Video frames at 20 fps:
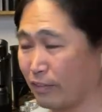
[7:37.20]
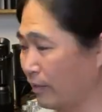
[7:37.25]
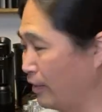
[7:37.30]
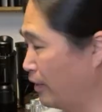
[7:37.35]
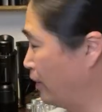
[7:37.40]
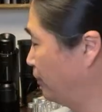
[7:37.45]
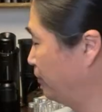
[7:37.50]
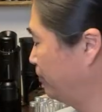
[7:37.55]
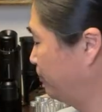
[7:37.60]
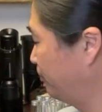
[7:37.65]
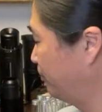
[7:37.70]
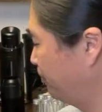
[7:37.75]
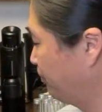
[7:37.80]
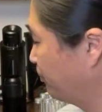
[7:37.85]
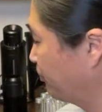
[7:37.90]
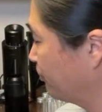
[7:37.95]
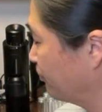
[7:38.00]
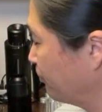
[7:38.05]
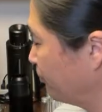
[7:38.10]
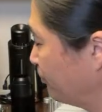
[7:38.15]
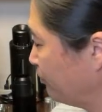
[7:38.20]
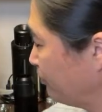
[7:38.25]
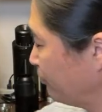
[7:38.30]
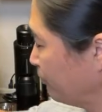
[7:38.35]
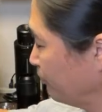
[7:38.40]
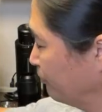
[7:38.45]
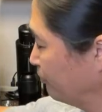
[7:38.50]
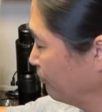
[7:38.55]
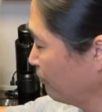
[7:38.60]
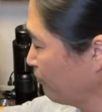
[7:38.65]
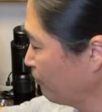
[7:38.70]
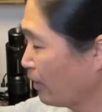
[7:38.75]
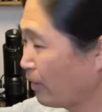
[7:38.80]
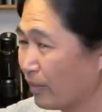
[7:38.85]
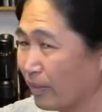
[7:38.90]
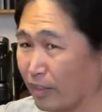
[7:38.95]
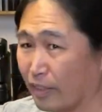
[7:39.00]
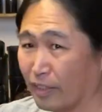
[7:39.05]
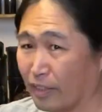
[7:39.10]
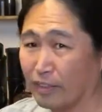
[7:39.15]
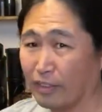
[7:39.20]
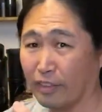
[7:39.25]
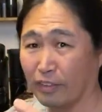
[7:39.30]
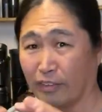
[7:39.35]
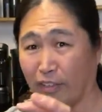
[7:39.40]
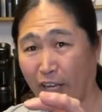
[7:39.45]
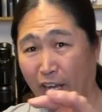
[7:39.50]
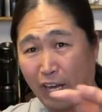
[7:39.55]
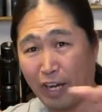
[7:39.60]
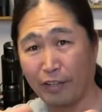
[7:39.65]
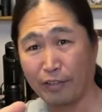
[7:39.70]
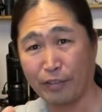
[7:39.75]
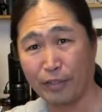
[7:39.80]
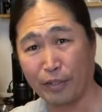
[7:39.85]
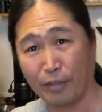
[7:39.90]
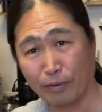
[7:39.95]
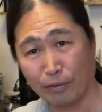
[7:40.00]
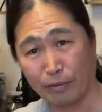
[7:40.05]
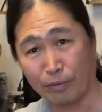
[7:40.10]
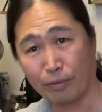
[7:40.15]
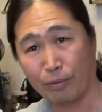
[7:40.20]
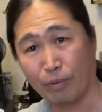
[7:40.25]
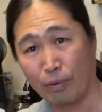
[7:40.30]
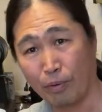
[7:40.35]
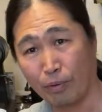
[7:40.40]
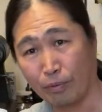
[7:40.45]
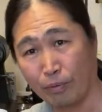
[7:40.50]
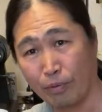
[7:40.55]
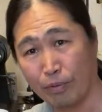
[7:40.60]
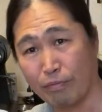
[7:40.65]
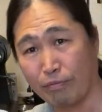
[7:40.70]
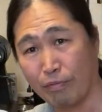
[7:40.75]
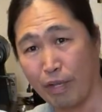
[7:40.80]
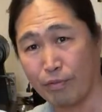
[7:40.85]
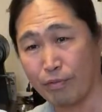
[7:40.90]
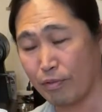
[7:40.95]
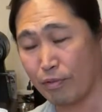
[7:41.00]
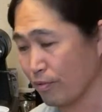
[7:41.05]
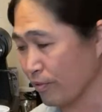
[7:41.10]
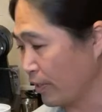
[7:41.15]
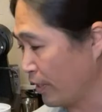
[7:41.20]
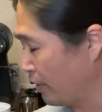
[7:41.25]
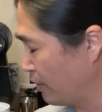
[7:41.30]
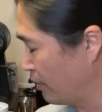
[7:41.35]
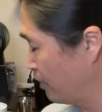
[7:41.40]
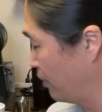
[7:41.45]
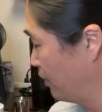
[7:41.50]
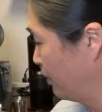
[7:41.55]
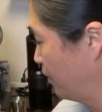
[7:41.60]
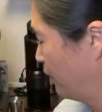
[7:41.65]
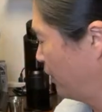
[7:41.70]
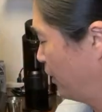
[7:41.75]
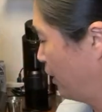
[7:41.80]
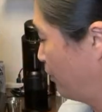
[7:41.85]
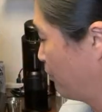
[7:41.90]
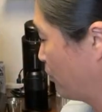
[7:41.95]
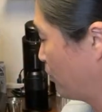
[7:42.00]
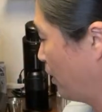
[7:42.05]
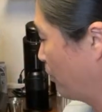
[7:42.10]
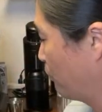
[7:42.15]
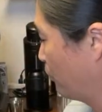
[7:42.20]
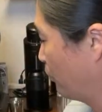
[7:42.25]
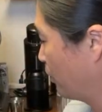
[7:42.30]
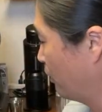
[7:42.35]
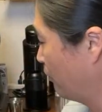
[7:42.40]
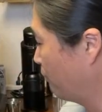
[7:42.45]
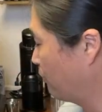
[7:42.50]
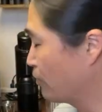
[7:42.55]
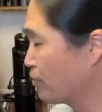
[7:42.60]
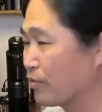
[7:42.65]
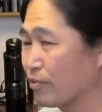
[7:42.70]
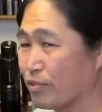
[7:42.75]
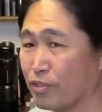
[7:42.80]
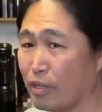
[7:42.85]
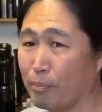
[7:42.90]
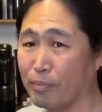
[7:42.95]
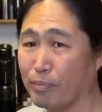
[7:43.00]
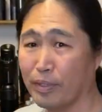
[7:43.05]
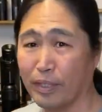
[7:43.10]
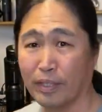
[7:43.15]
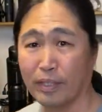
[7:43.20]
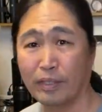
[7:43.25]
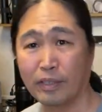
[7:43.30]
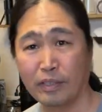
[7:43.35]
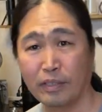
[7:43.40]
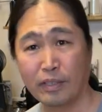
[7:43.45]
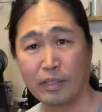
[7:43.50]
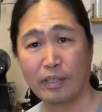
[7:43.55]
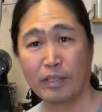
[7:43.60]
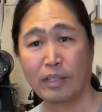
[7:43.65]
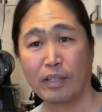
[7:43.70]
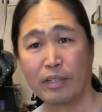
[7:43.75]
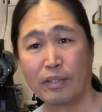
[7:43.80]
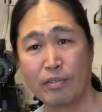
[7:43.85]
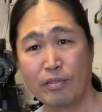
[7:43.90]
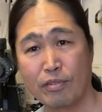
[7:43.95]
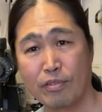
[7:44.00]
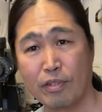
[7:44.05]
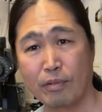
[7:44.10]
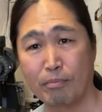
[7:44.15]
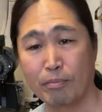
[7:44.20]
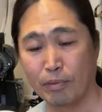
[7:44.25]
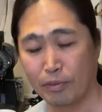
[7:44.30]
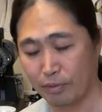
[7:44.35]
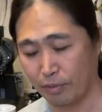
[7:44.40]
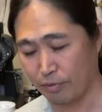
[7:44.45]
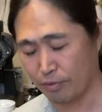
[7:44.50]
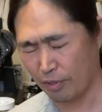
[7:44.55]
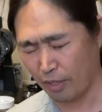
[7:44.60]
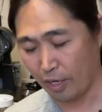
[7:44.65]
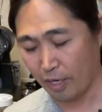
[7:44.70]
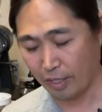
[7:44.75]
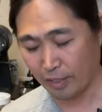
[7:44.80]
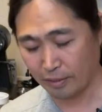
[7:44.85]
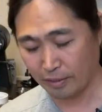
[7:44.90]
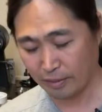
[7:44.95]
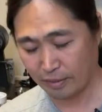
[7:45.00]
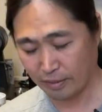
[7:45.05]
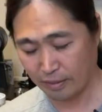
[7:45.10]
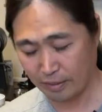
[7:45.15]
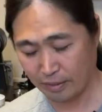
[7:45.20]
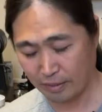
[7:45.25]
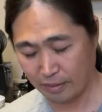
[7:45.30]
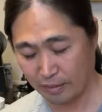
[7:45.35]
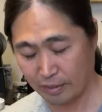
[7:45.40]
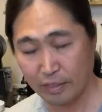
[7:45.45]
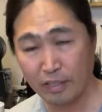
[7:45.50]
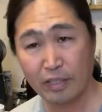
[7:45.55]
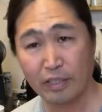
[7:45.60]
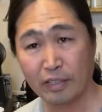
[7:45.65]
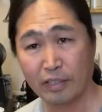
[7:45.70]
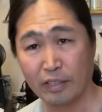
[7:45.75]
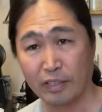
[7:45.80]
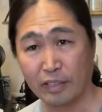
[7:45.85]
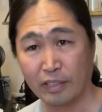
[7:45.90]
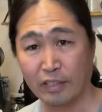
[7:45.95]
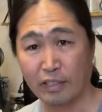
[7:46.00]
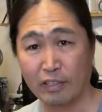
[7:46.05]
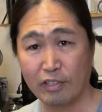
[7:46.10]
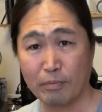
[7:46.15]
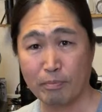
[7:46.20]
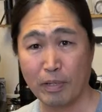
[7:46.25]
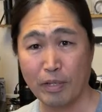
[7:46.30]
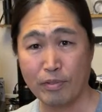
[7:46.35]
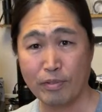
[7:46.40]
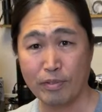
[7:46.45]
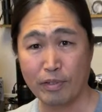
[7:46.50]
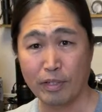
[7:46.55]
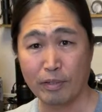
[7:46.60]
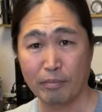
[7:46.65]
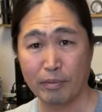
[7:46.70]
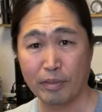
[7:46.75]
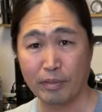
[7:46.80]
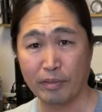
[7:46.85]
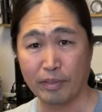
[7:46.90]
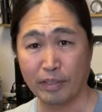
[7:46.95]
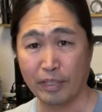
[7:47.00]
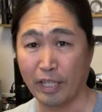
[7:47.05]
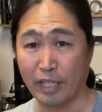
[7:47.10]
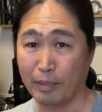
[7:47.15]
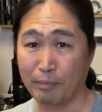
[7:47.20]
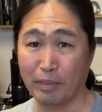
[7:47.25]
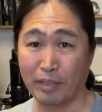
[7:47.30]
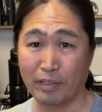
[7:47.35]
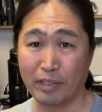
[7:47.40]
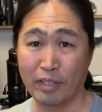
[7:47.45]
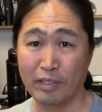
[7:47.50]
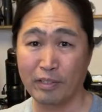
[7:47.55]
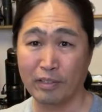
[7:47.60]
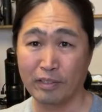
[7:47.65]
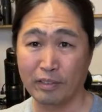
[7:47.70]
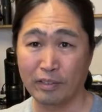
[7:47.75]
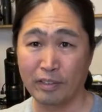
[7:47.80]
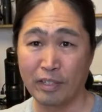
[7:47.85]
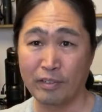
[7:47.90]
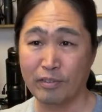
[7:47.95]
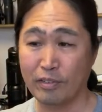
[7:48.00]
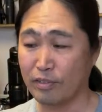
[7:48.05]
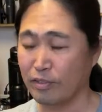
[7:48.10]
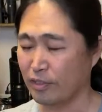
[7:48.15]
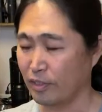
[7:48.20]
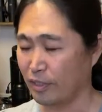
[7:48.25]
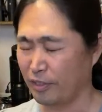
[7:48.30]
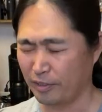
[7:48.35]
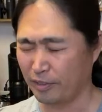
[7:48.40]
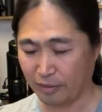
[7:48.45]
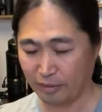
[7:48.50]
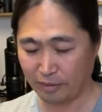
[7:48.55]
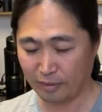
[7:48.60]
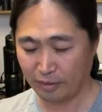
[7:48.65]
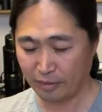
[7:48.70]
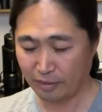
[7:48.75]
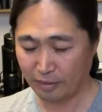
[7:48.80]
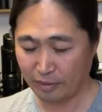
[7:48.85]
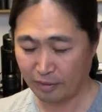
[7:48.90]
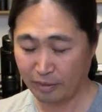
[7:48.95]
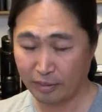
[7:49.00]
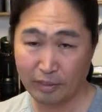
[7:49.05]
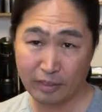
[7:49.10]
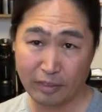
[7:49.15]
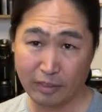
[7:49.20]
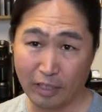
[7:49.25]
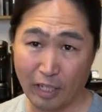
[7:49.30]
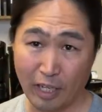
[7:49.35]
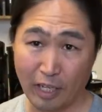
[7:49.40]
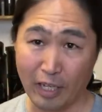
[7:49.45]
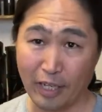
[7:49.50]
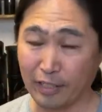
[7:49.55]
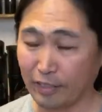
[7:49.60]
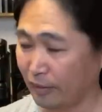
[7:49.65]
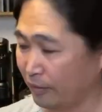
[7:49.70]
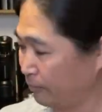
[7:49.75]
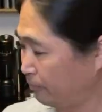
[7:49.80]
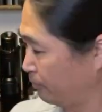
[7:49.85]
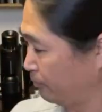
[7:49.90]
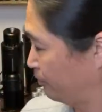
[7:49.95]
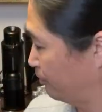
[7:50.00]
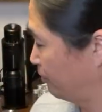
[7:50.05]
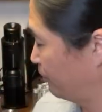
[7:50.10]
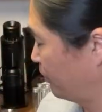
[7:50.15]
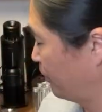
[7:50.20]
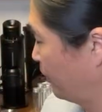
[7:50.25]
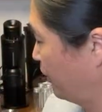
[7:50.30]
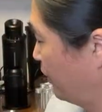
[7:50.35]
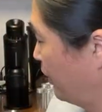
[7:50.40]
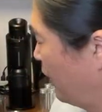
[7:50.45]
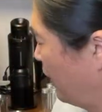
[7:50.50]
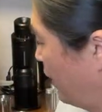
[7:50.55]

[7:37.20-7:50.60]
the kind of like the Hario, those vessels there. Um, so I'm looking for something simple design, inexpensive. Yeah, I mean, this, this is good. I like it. Okay, I